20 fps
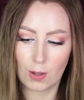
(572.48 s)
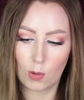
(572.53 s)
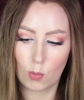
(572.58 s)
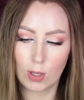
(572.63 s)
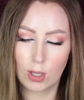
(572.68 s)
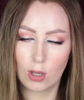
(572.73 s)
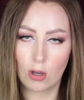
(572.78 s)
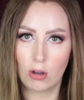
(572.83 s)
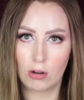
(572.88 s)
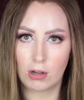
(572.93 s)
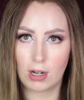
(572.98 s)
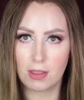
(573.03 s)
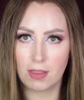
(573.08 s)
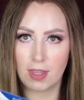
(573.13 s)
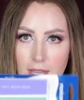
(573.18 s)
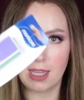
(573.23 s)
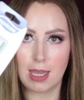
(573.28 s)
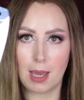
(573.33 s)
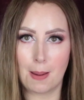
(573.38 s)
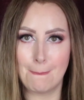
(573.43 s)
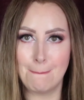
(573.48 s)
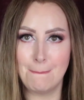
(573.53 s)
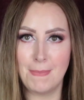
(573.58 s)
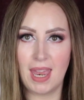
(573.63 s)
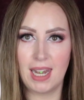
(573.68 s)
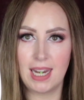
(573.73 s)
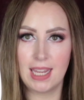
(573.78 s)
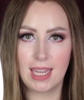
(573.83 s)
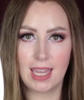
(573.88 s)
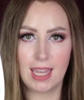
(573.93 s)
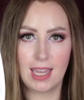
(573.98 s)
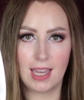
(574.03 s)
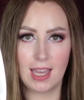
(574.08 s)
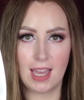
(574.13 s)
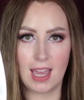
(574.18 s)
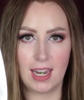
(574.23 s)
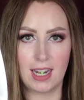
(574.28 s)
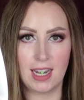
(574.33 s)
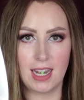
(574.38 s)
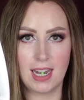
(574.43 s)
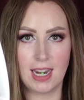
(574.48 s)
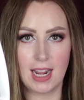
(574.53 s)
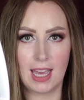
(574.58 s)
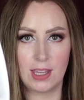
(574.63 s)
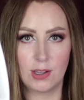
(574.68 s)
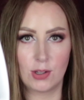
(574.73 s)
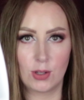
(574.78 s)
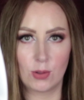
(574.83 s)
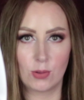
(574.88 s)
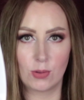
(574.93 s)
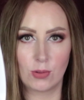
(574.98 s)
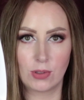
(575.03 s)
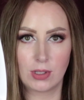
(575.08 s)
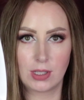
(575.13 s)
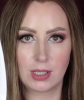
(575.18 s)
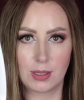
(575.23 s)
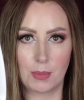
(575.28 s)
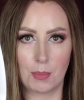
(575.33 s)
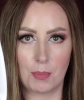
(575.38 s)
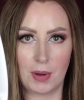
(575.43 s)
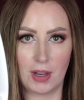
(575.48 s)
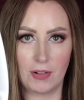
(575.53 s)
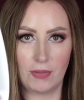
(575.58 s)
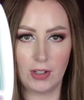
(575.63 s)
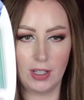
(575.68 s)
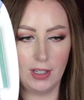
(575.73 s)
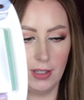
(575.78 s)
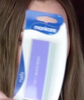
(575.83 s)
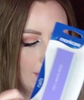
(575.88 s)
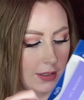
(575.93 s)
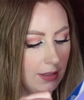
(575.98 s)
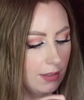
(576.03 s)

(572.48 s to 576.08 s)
We got the Manicure Nails Buffer.